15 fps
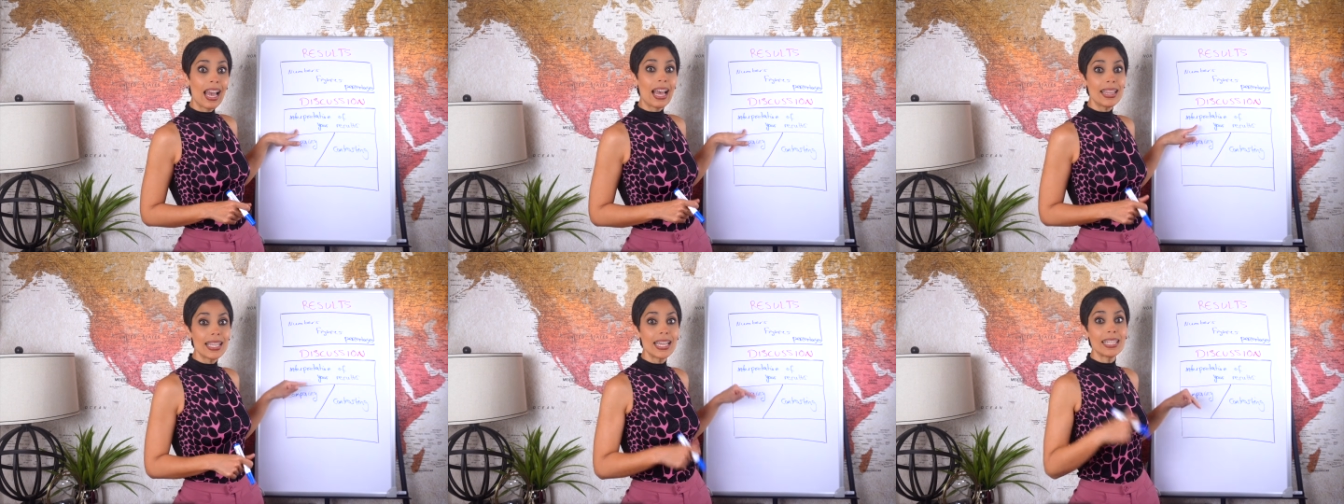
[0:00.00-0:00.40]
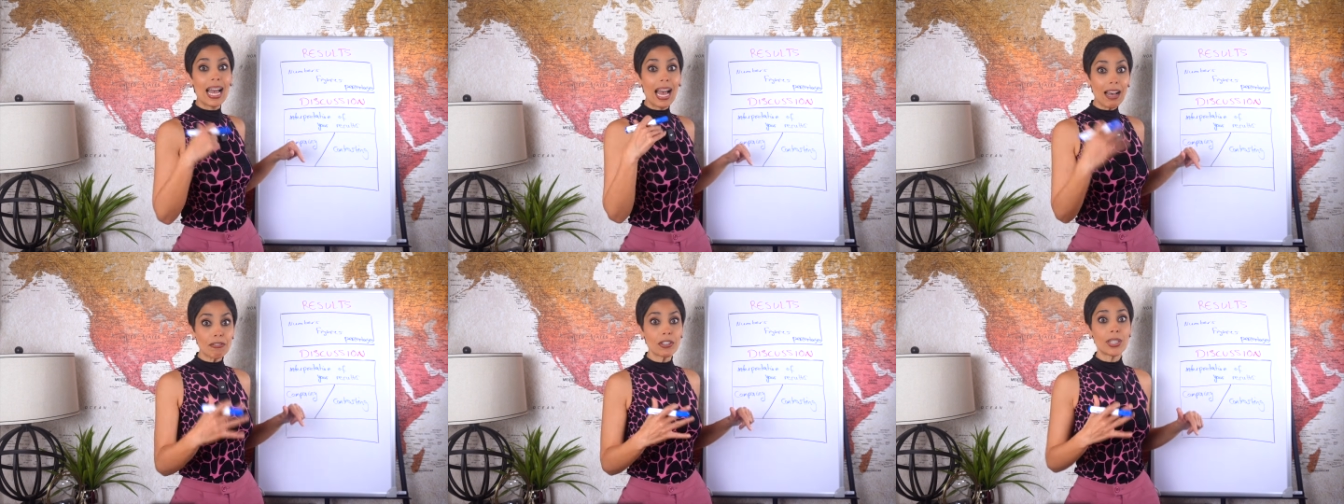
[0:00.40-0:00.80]
And then
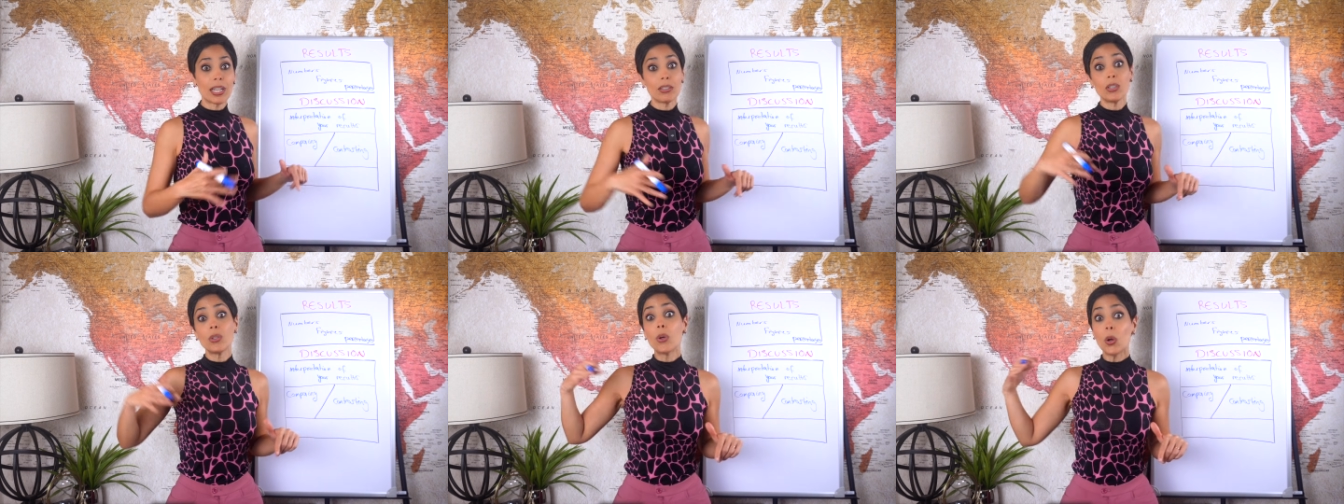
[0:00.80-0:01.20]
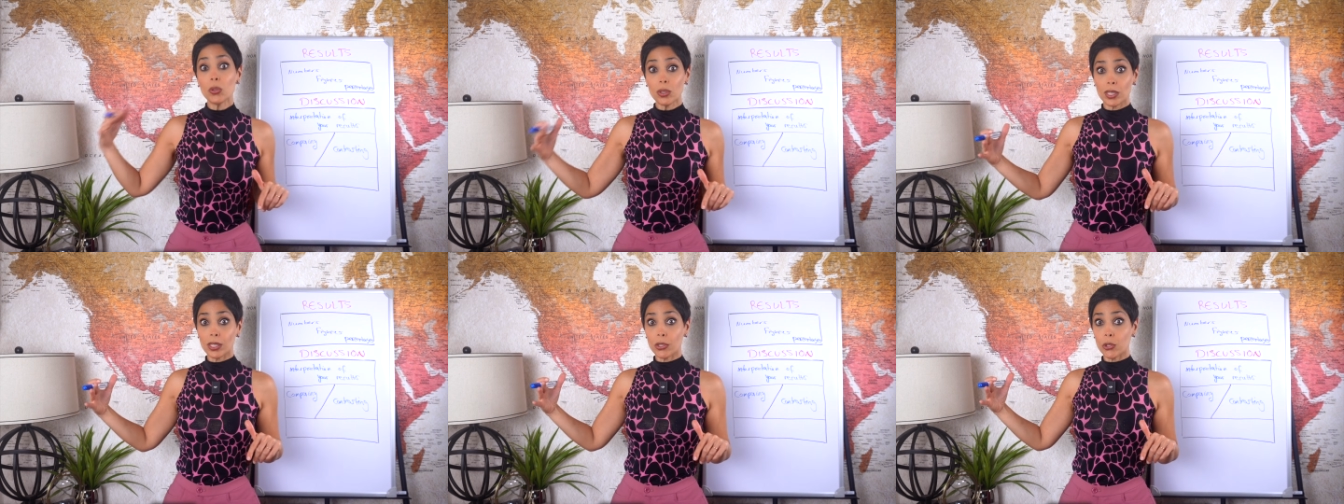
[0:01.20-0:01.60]
after that, you go
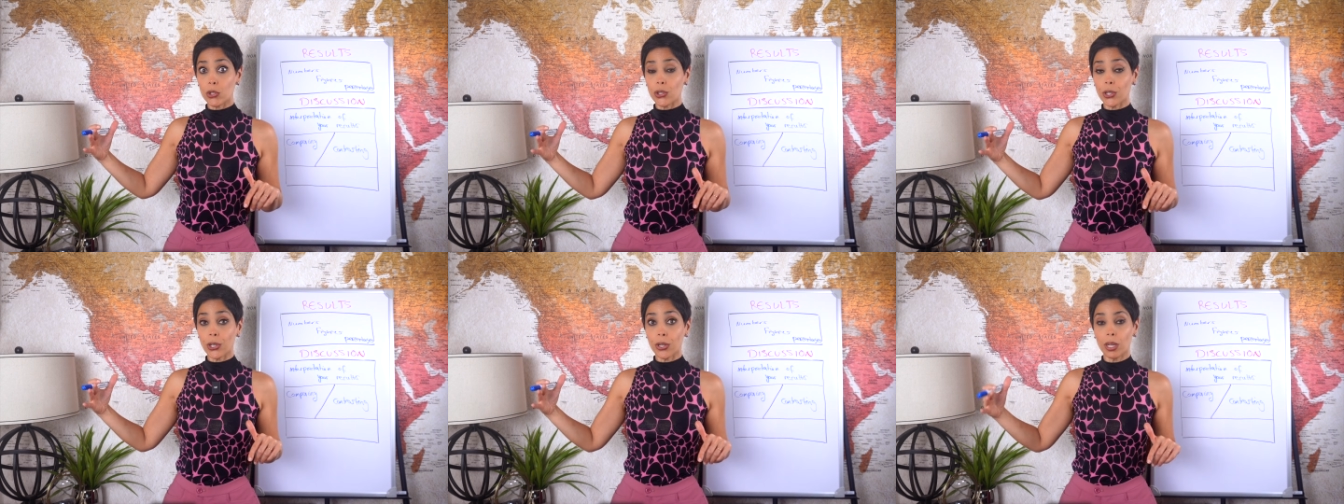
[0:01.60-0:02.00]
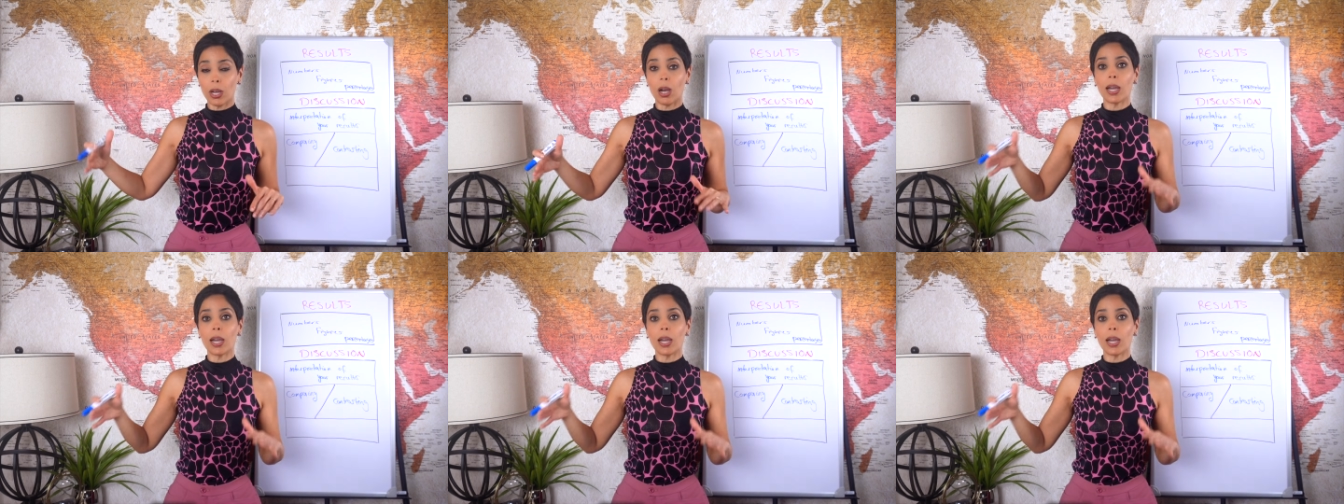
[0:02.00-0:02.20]
to the literature,